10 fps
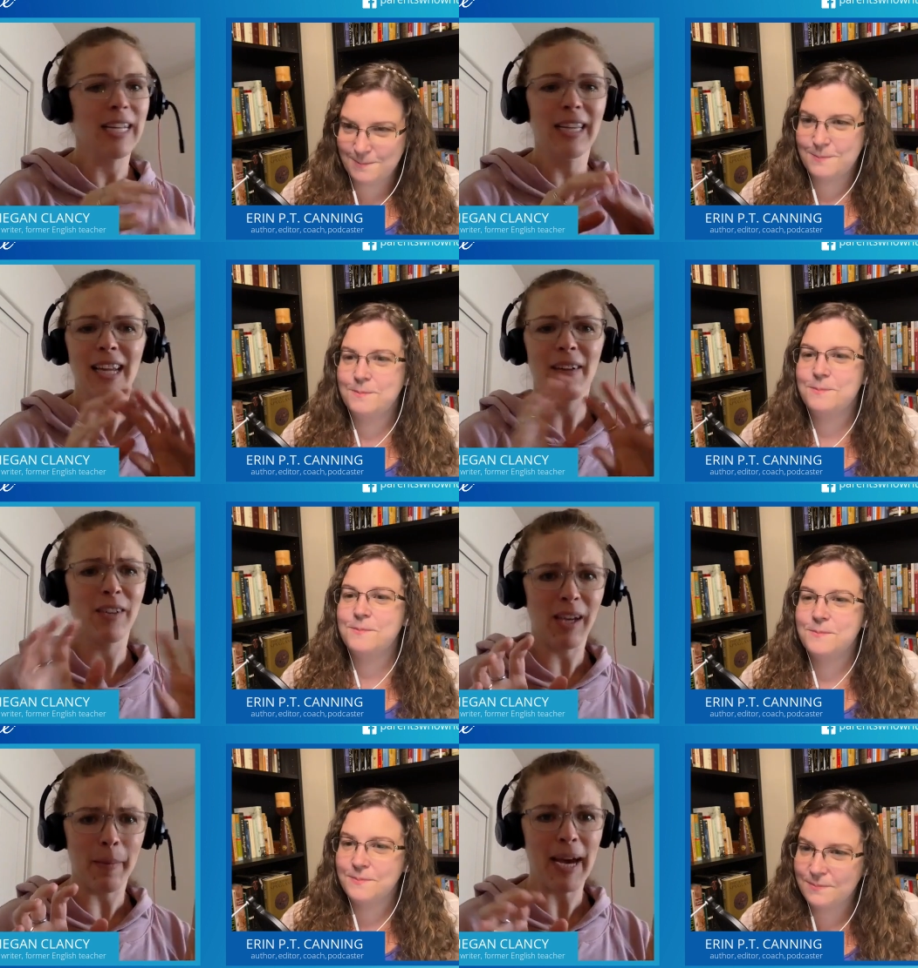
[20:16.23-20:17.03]
Speaker 1: He didn't
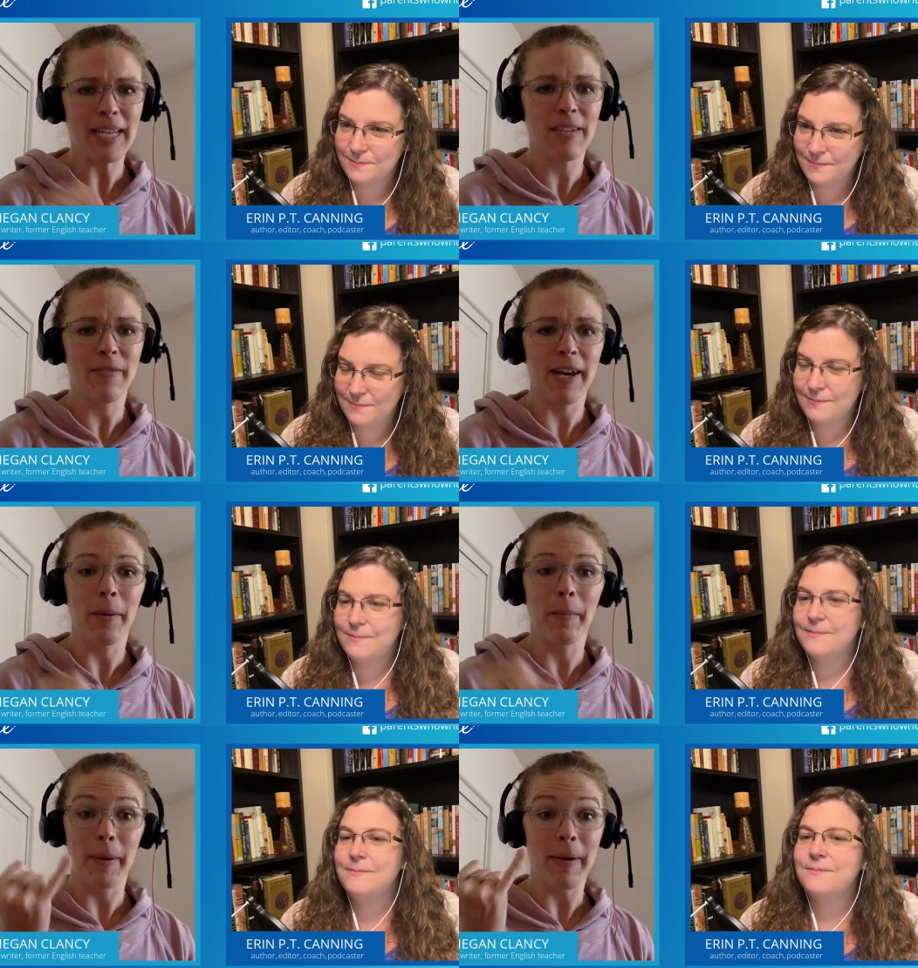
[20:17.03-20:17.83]
ever like a
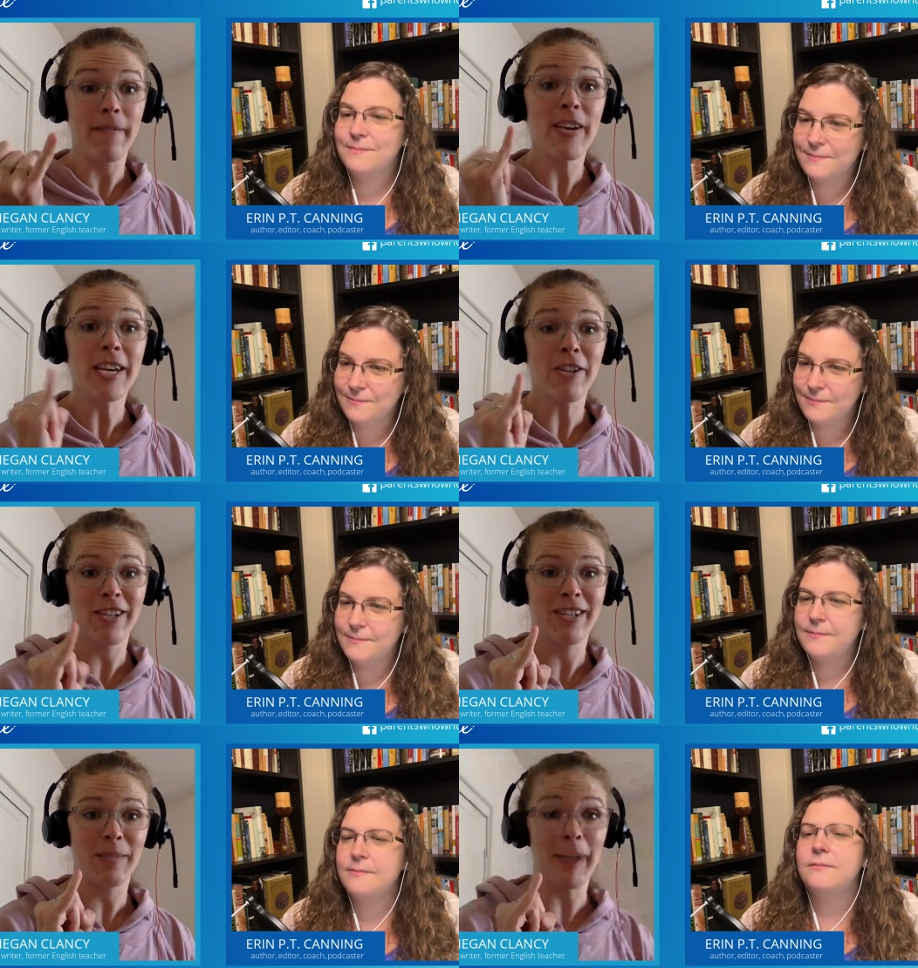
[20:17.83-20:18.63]
pacifier, but my
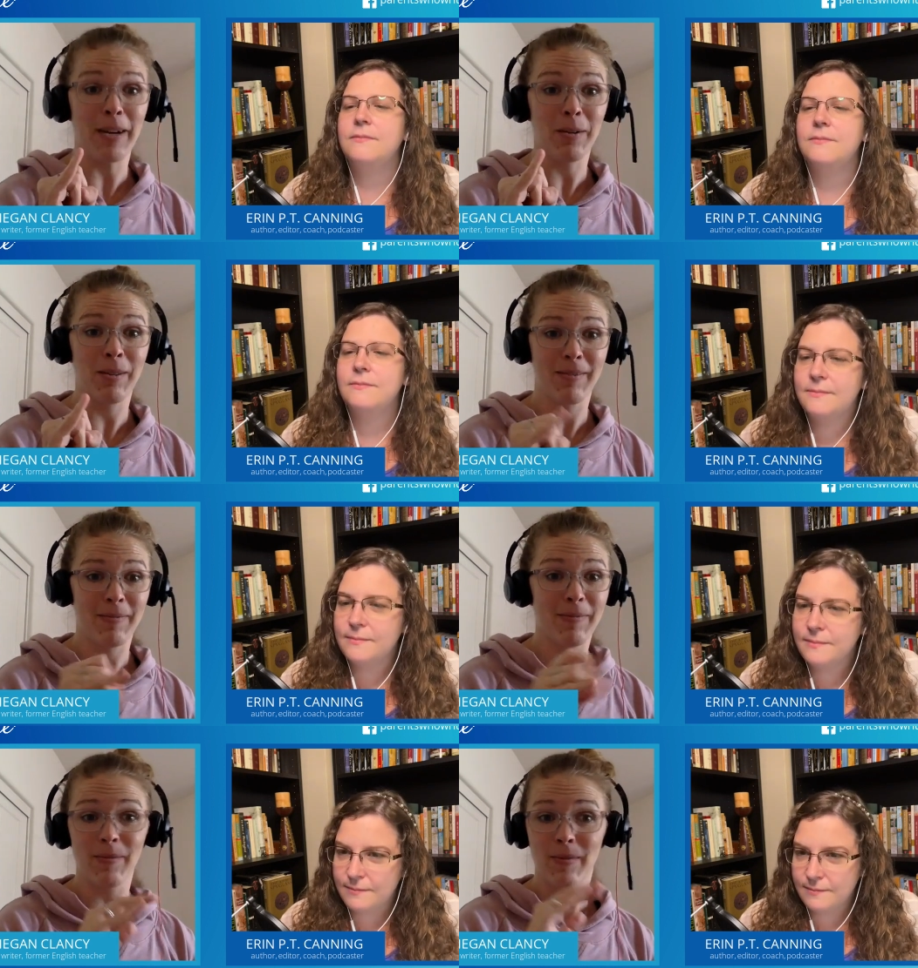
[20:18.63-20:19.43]
finger in his mouth
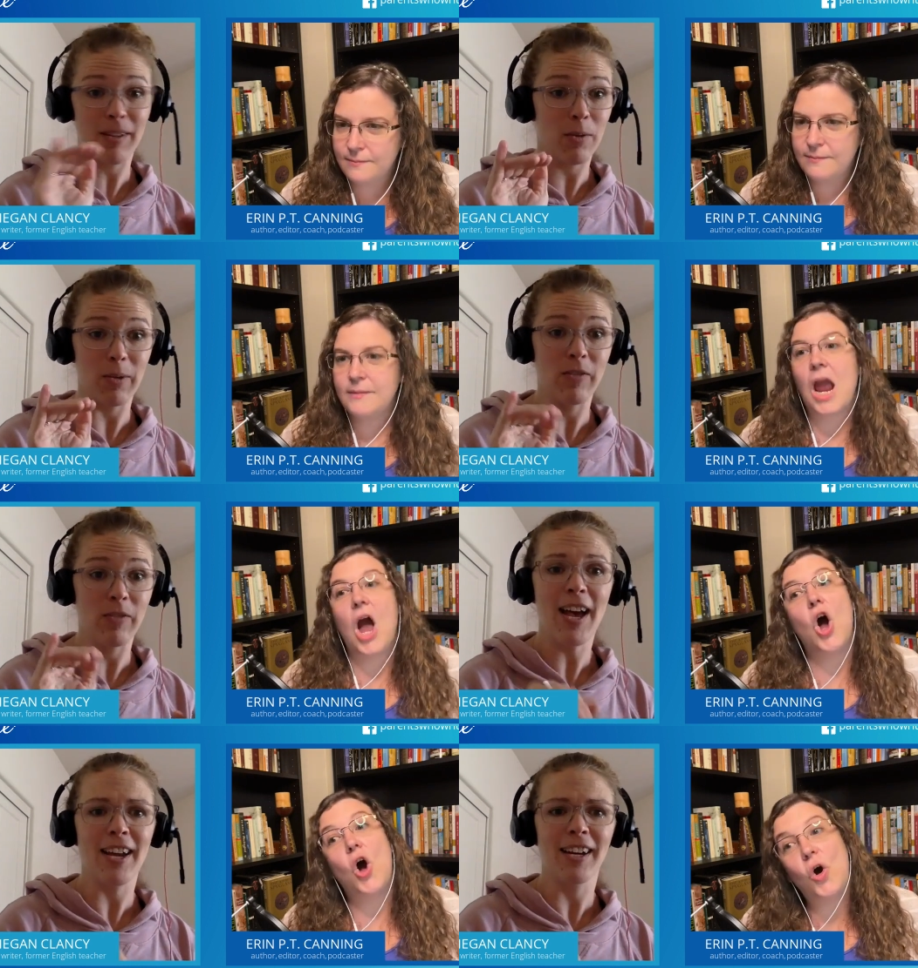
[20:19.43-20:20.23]
was
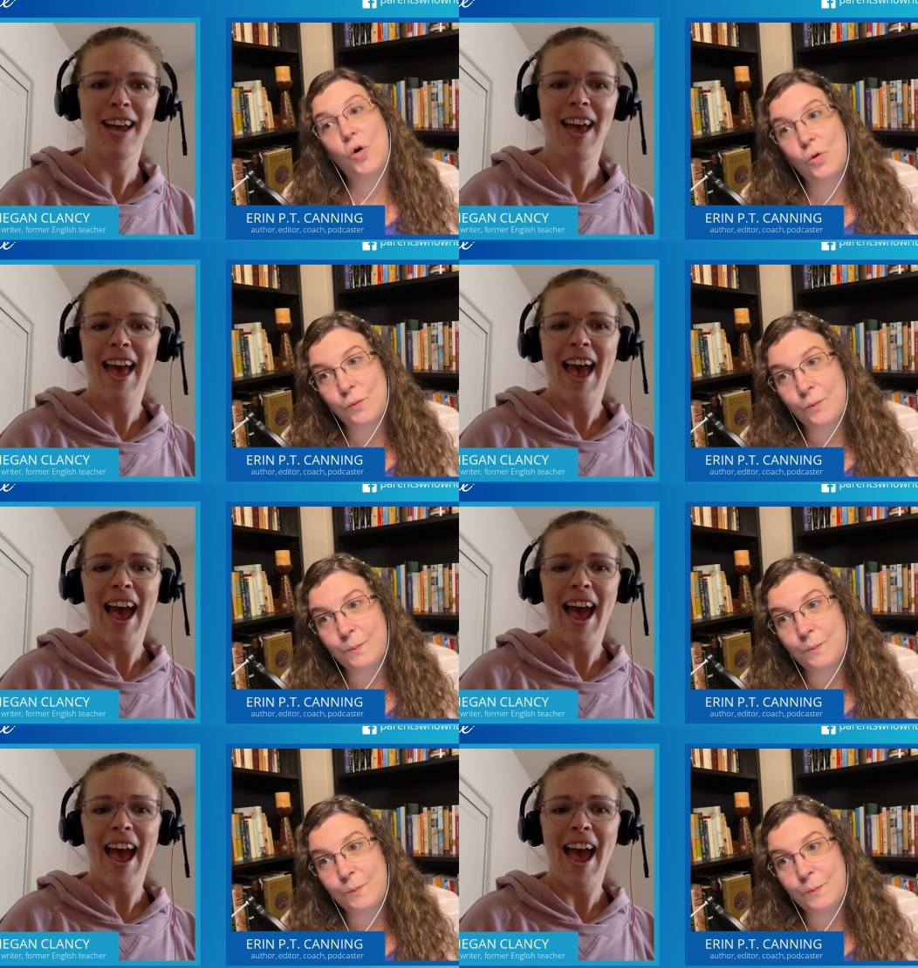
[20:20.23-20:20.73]
oh. fine.